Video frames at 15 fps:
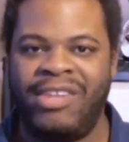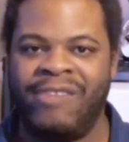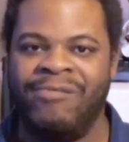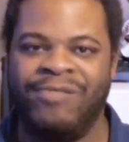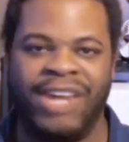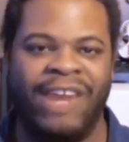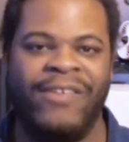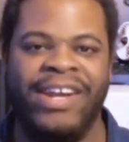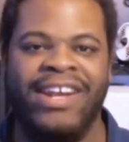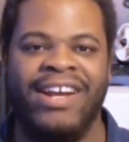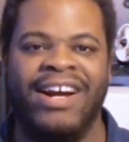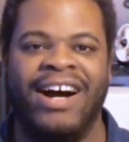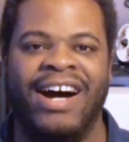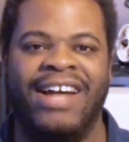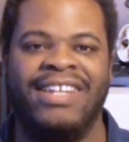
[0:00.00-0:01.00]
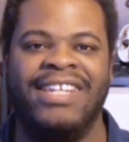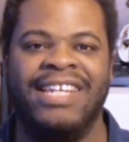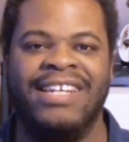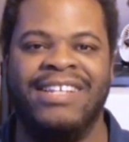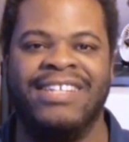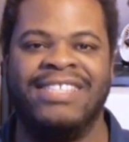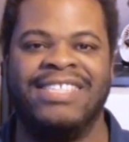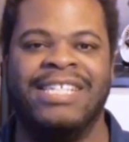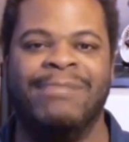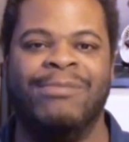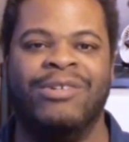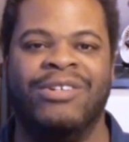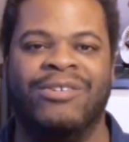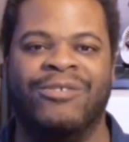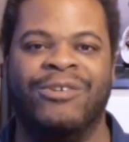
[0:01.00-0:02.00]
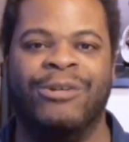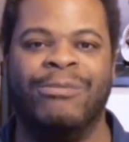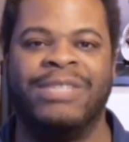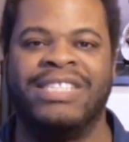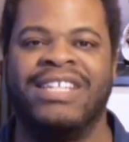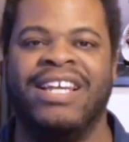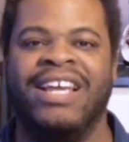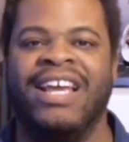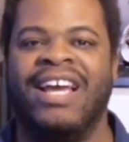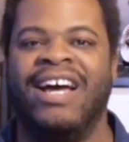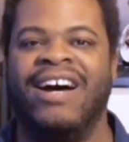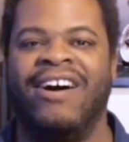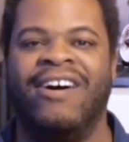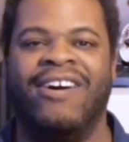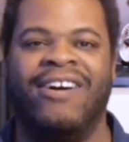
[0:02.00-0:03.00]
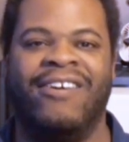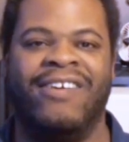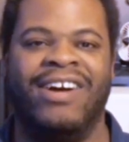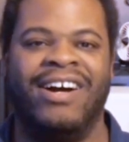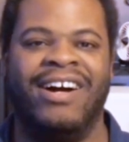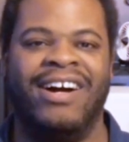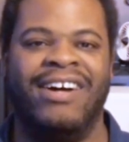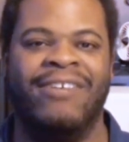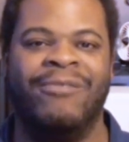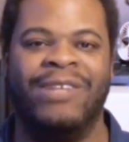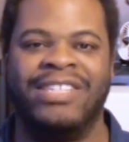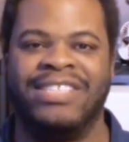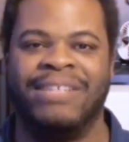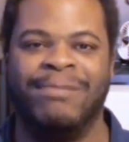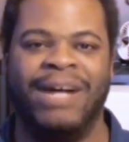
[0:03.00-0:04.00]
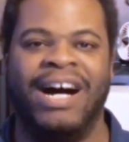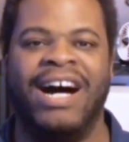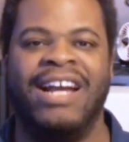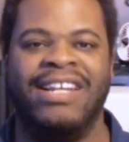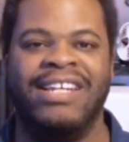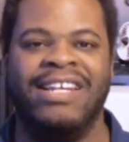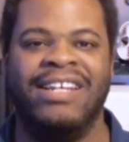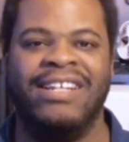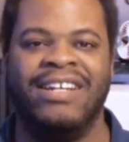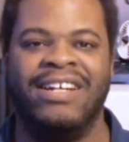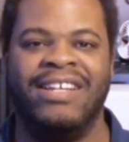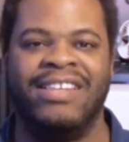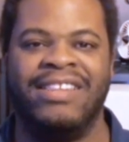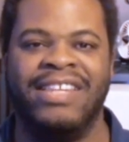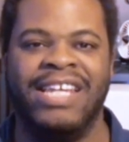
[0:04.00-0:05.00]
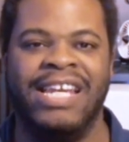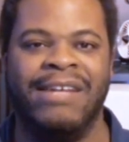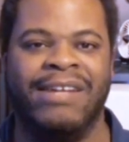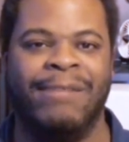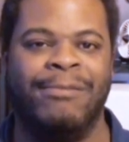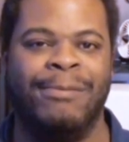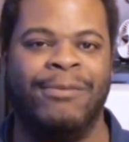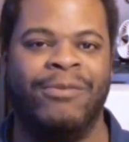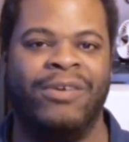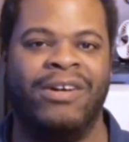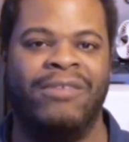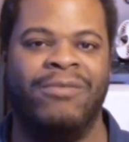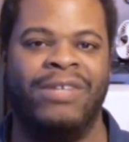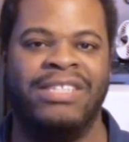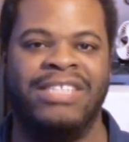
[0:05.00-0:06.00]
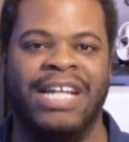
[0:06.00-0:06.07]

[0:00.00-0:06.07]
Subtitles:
very oddly assembled groups with some oddly theme. I remember one